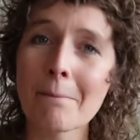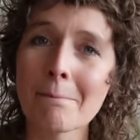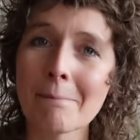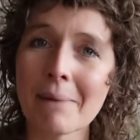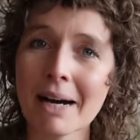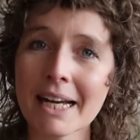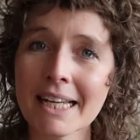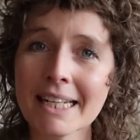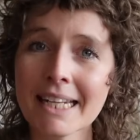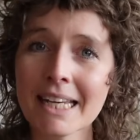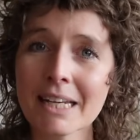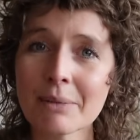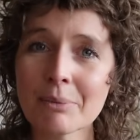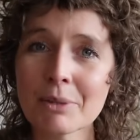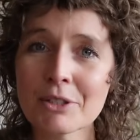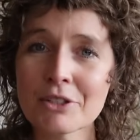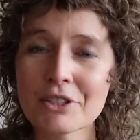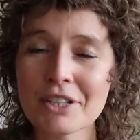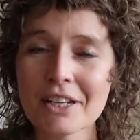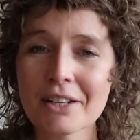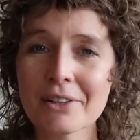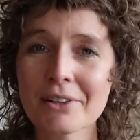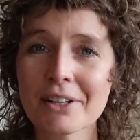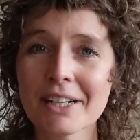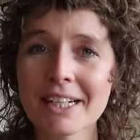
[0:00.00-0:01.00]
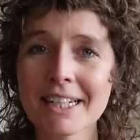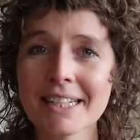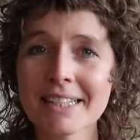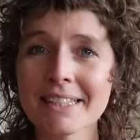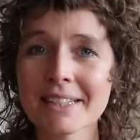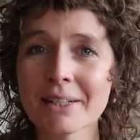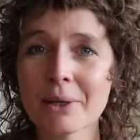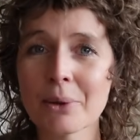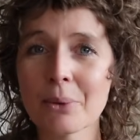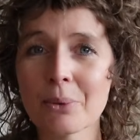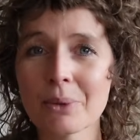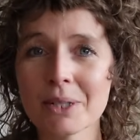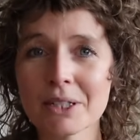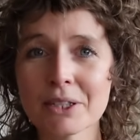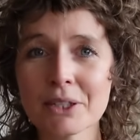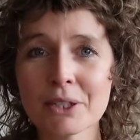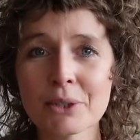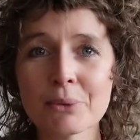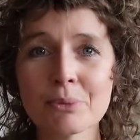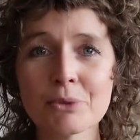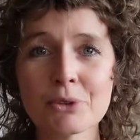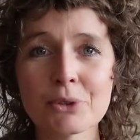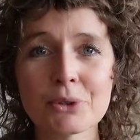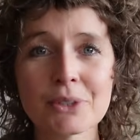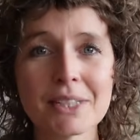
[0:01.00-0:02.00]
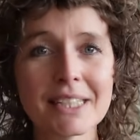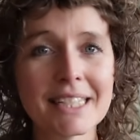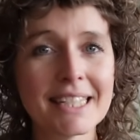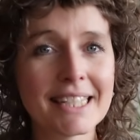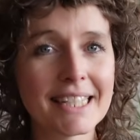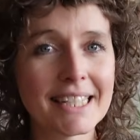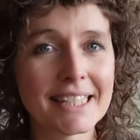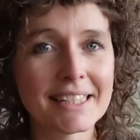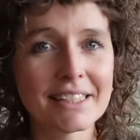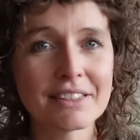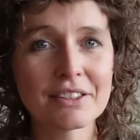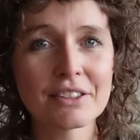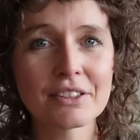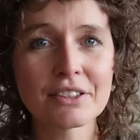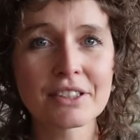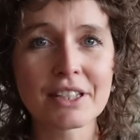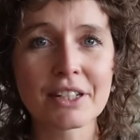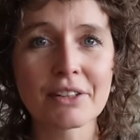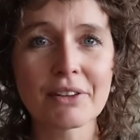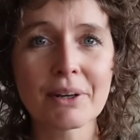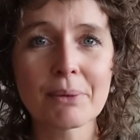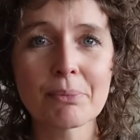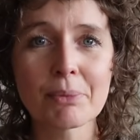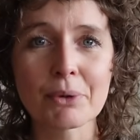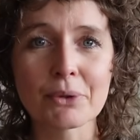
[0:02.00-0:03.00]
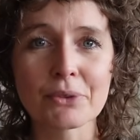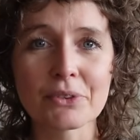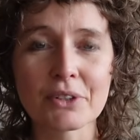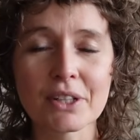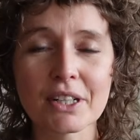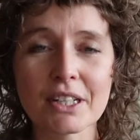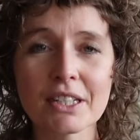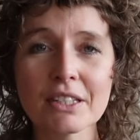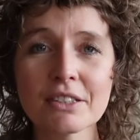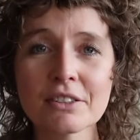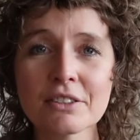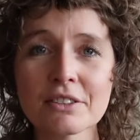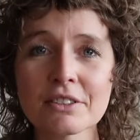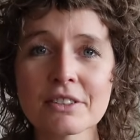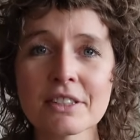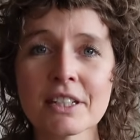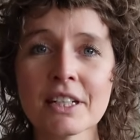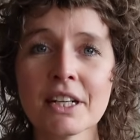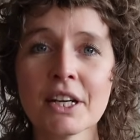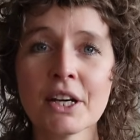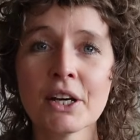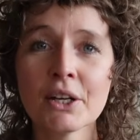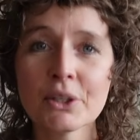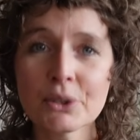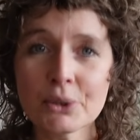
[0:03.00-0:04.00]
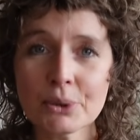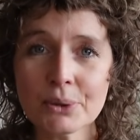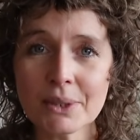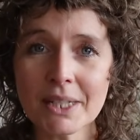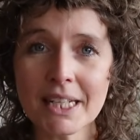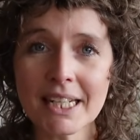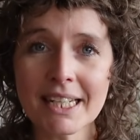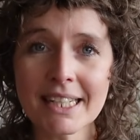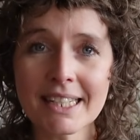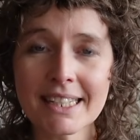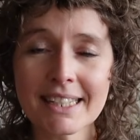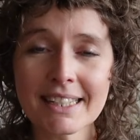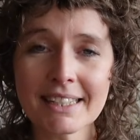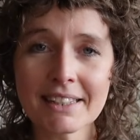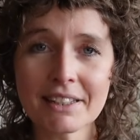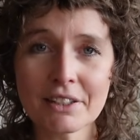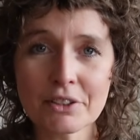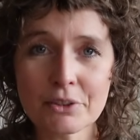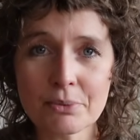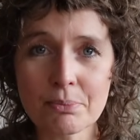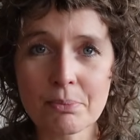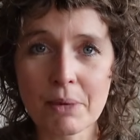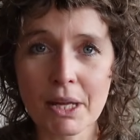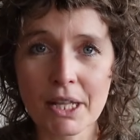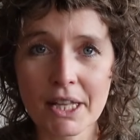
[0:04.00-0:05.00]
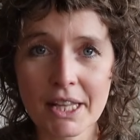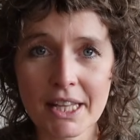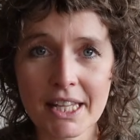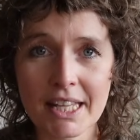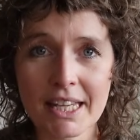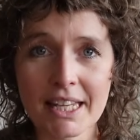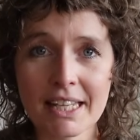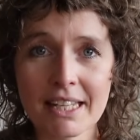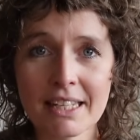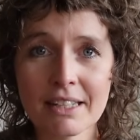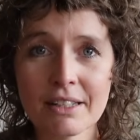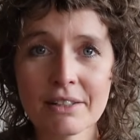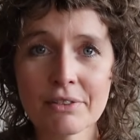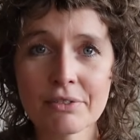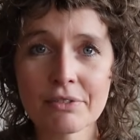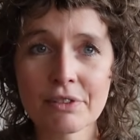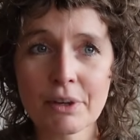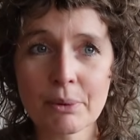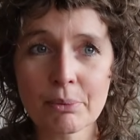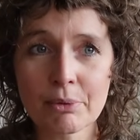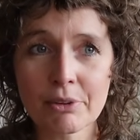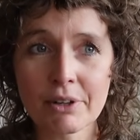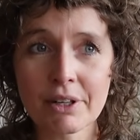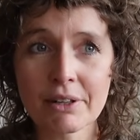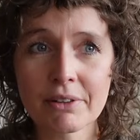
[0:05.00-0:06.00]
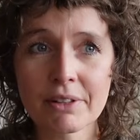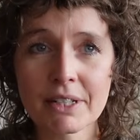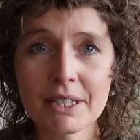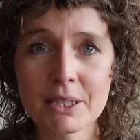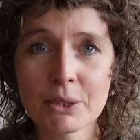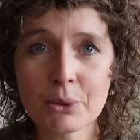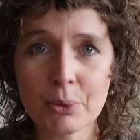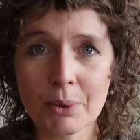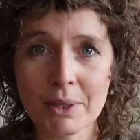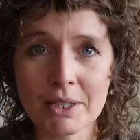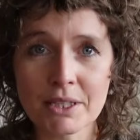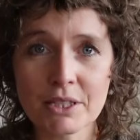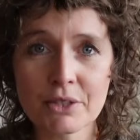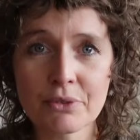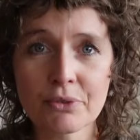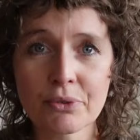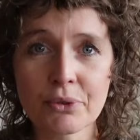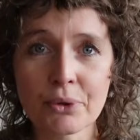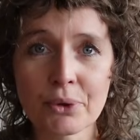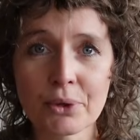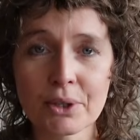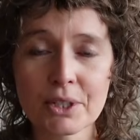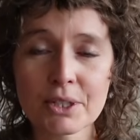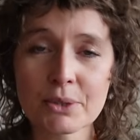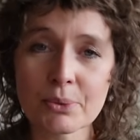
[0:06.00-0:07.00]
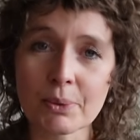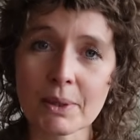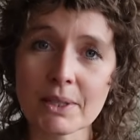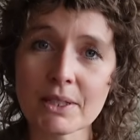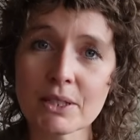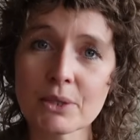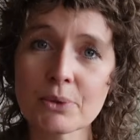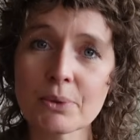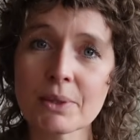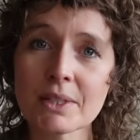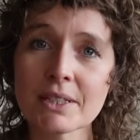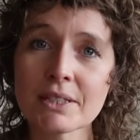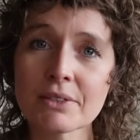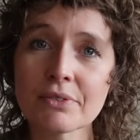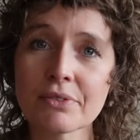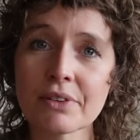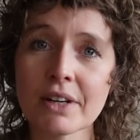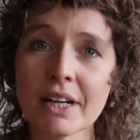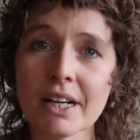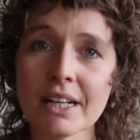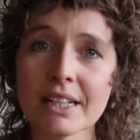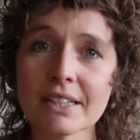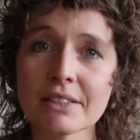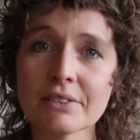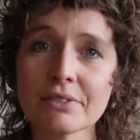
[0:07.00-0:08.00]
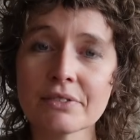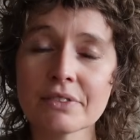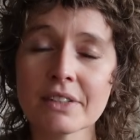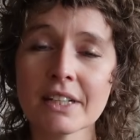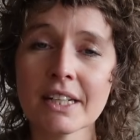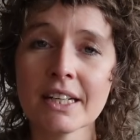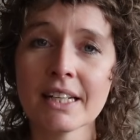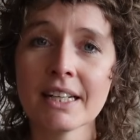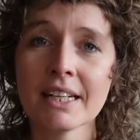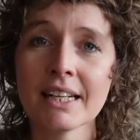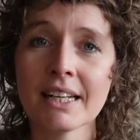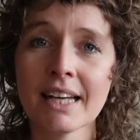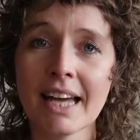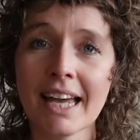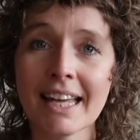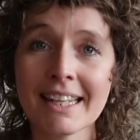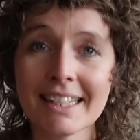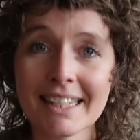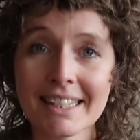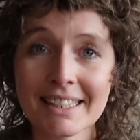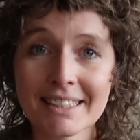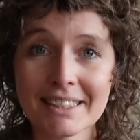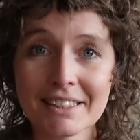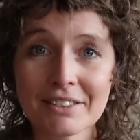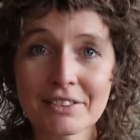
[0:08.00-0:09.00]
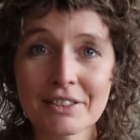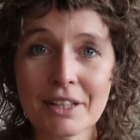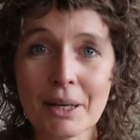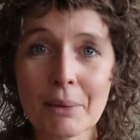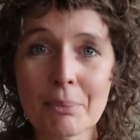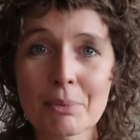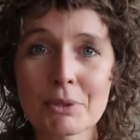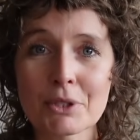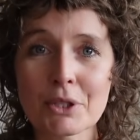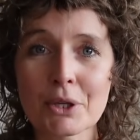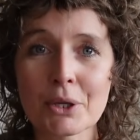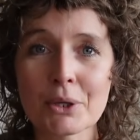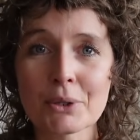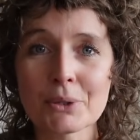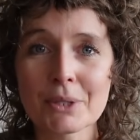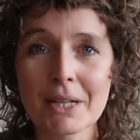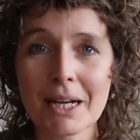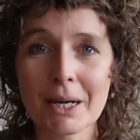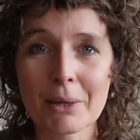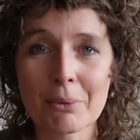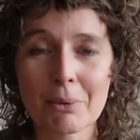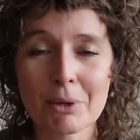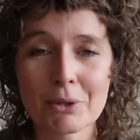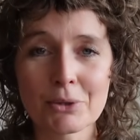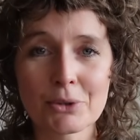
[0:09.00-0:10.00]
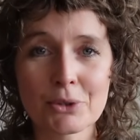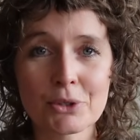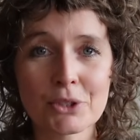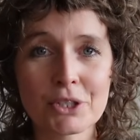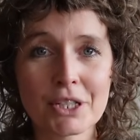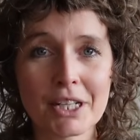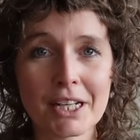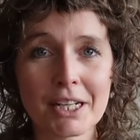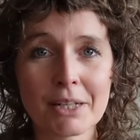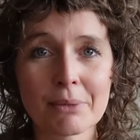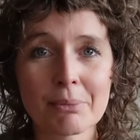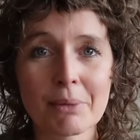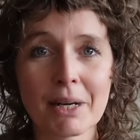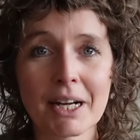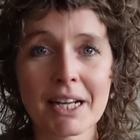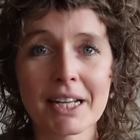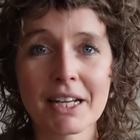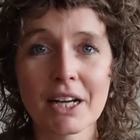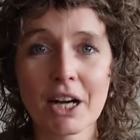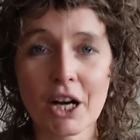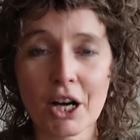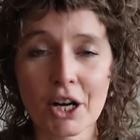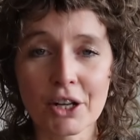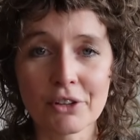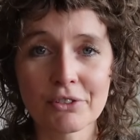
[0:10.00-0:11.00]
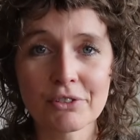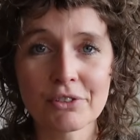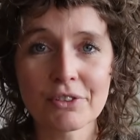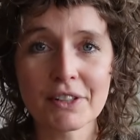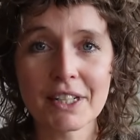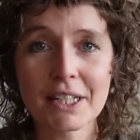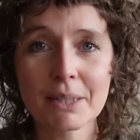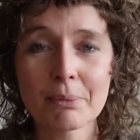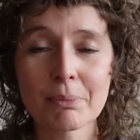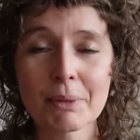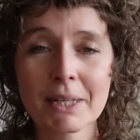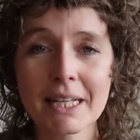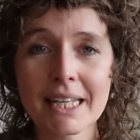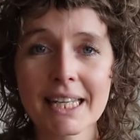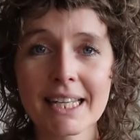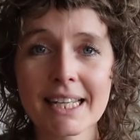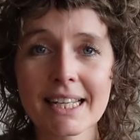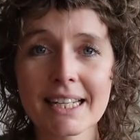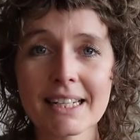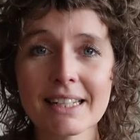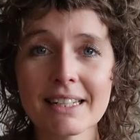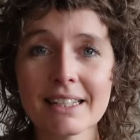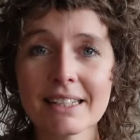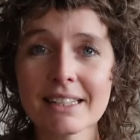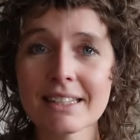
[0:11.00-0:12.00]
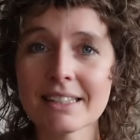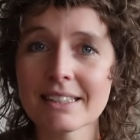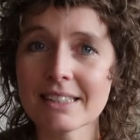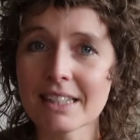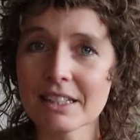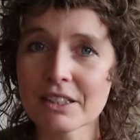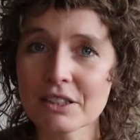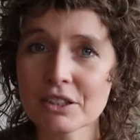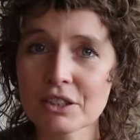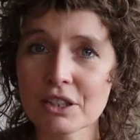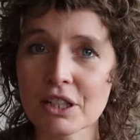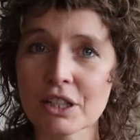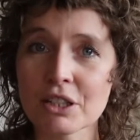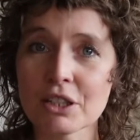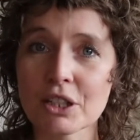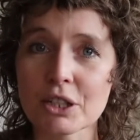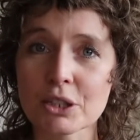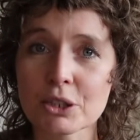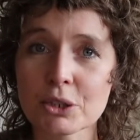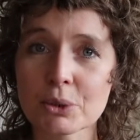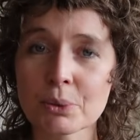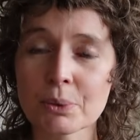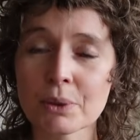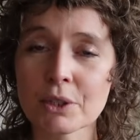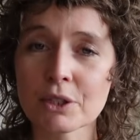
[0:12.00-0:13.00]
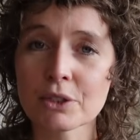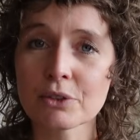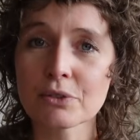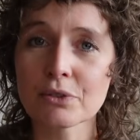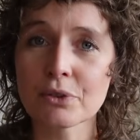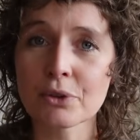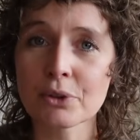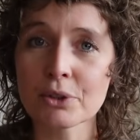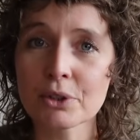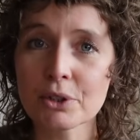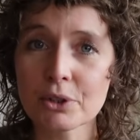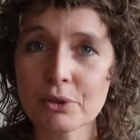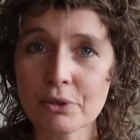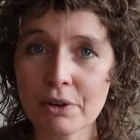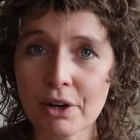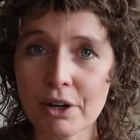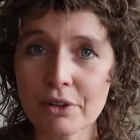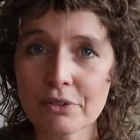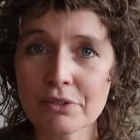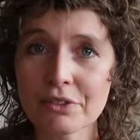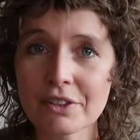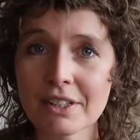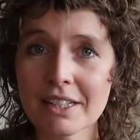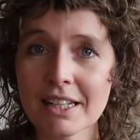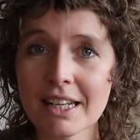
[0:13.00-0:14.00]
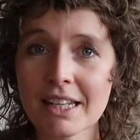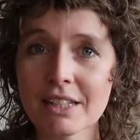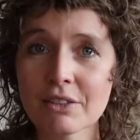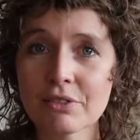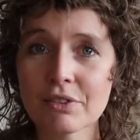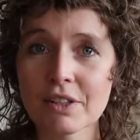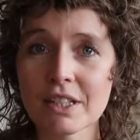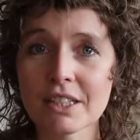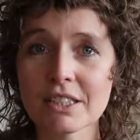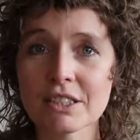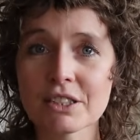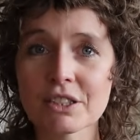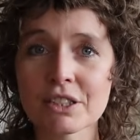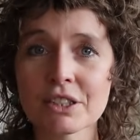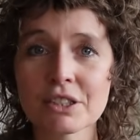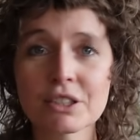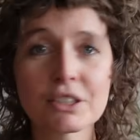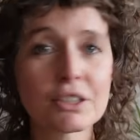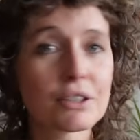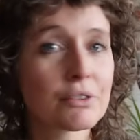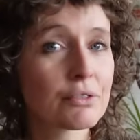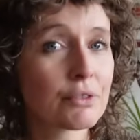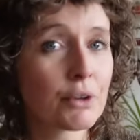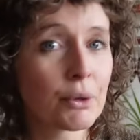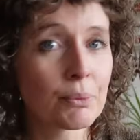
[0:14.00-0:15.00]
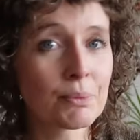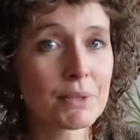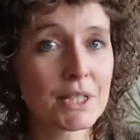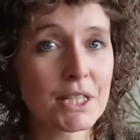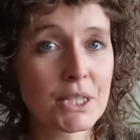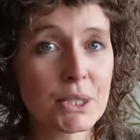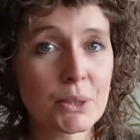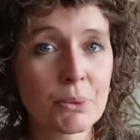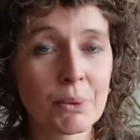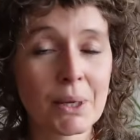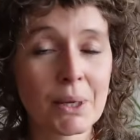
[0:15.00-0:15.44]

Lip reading: my name is Sarah. Welcome to the It is a Sarah podcast. Today it is Monday, February 24, 2025, and in this episode I want to share my handwerk perikelen, that's a Dutch word for crafty adventures, from this